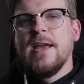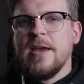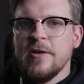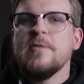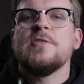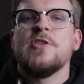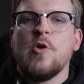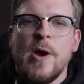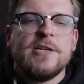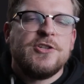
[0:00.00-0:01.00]
here's the
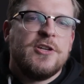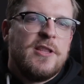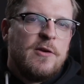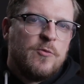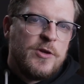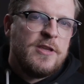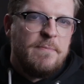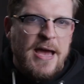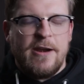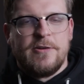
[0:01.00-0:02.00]
question that really
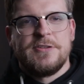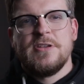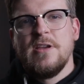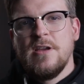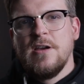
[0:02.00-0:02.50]
matters.